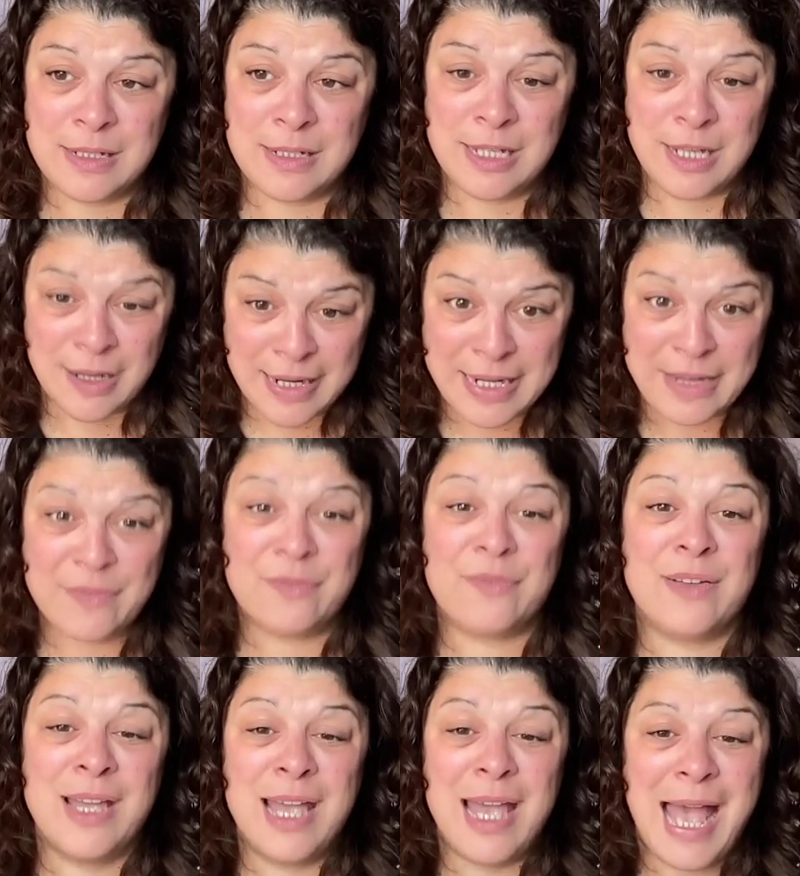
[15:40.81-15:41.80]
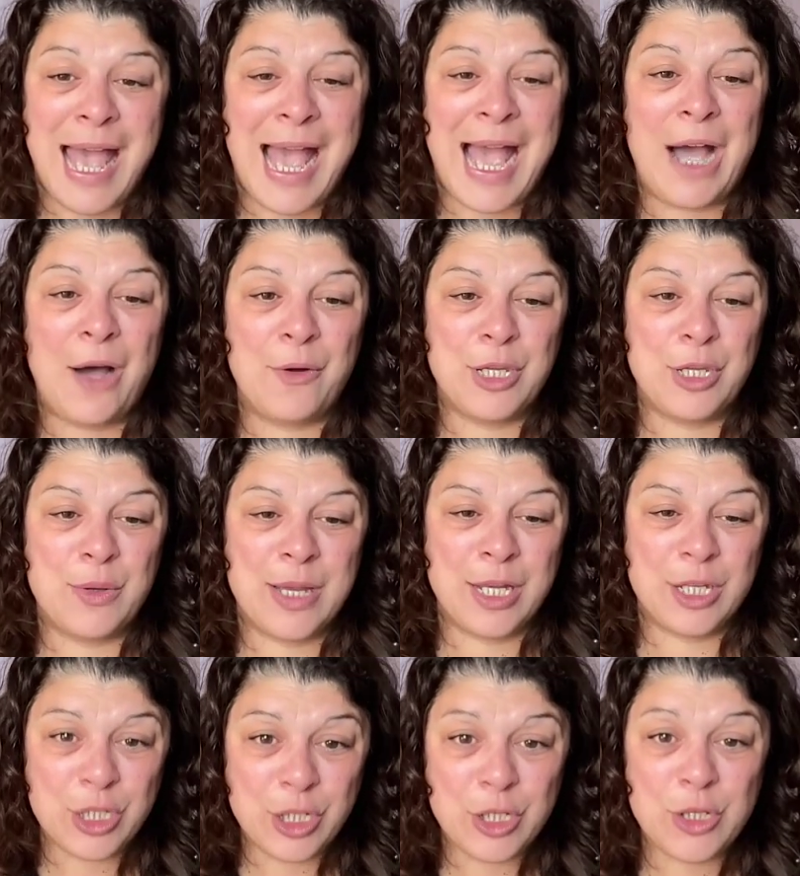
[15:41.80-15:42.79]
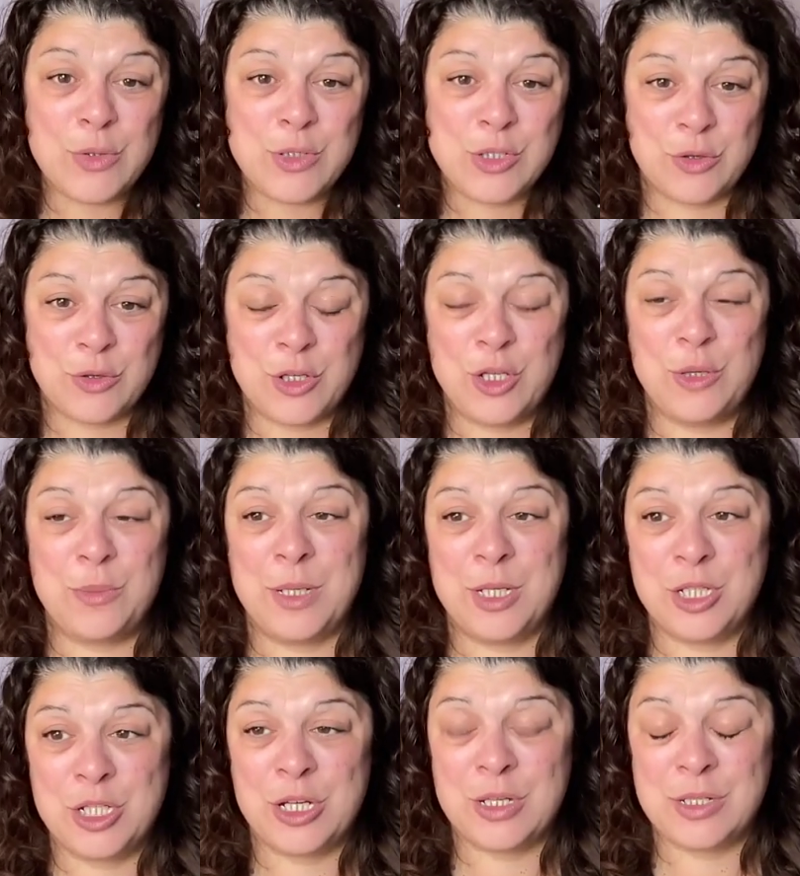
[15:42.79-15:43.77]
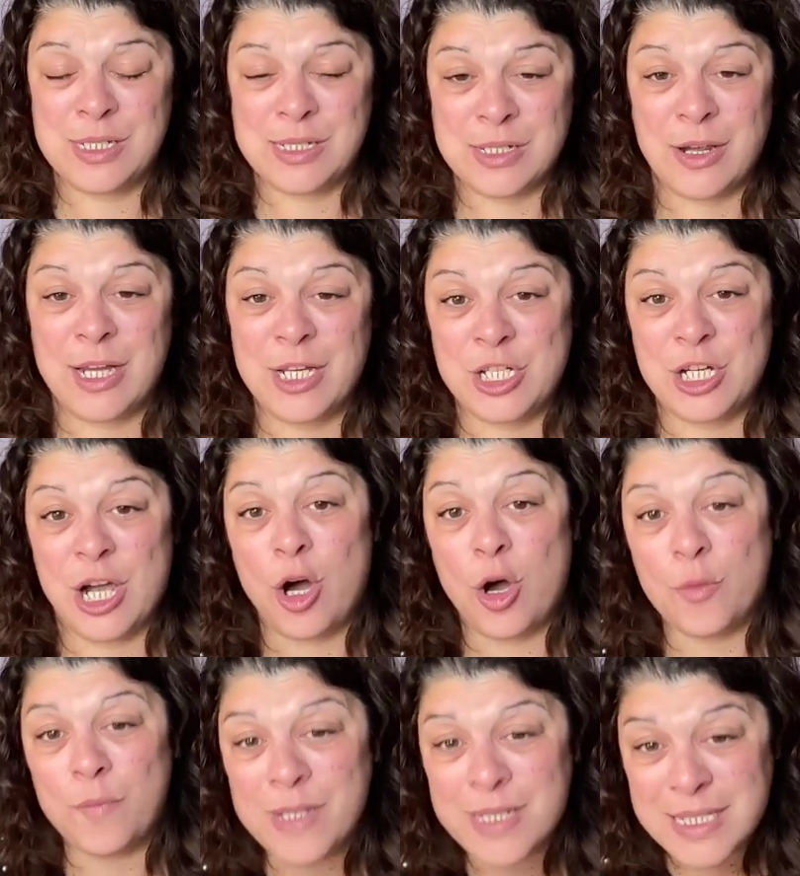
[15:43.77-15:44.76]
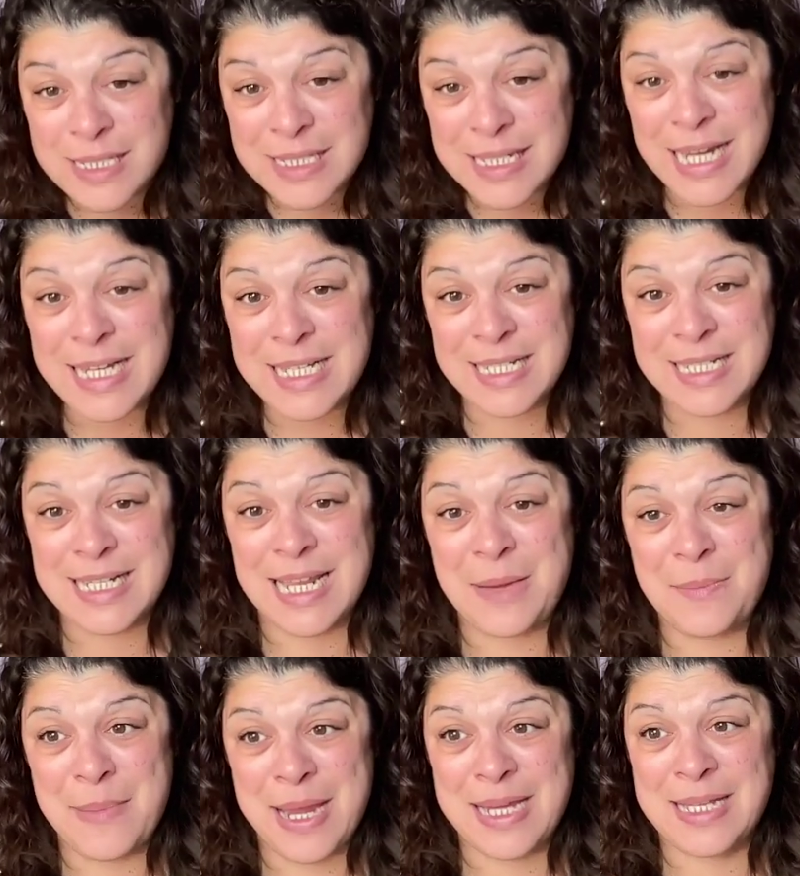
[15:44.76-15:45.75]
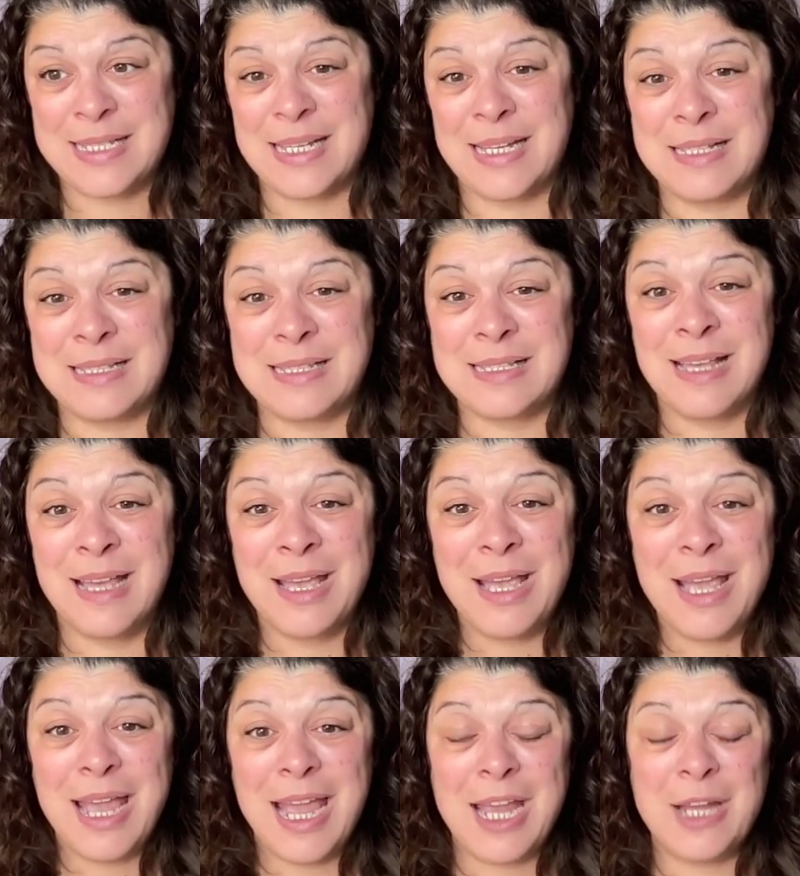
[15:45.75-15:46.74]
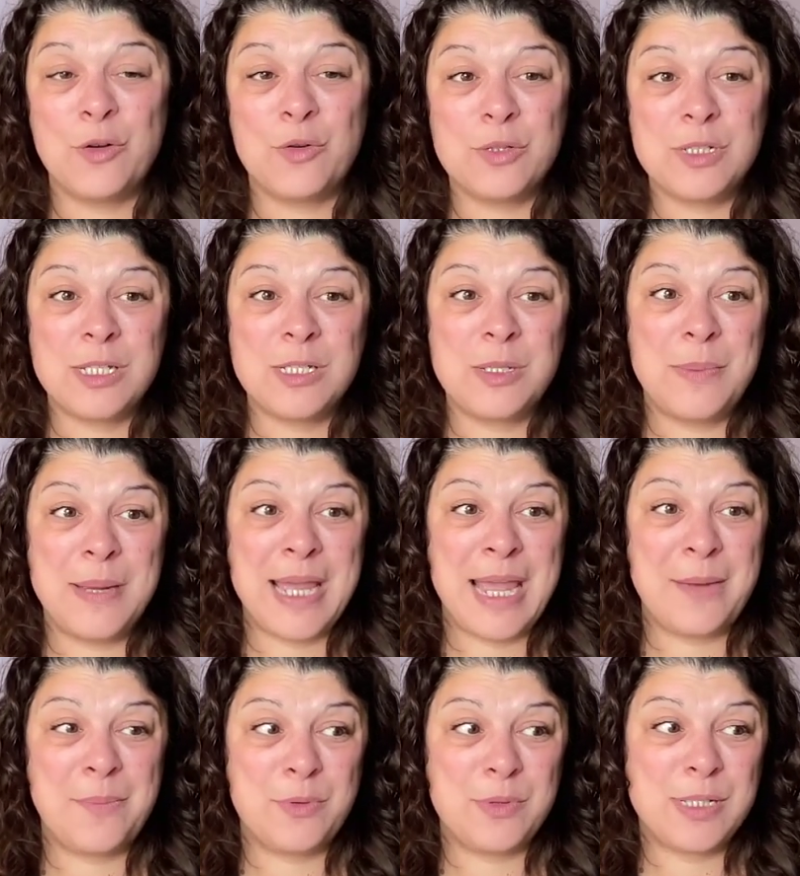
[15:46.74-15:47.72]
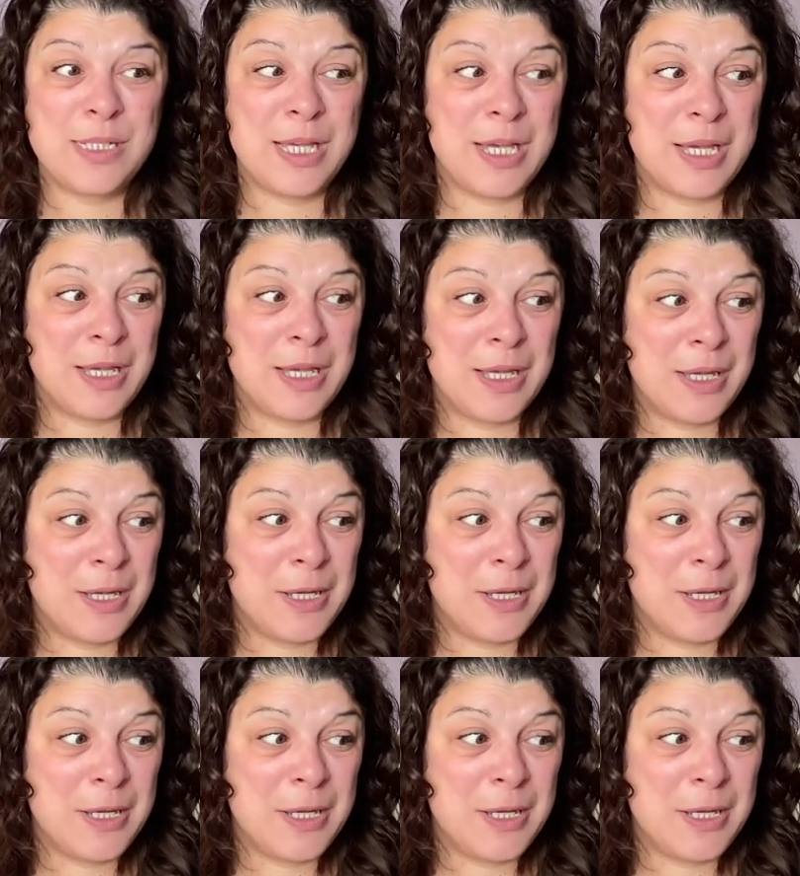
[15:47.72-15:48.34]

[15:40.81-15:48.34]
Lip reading: life how you can use your human design chart on the day-to-day basis in order to be able to,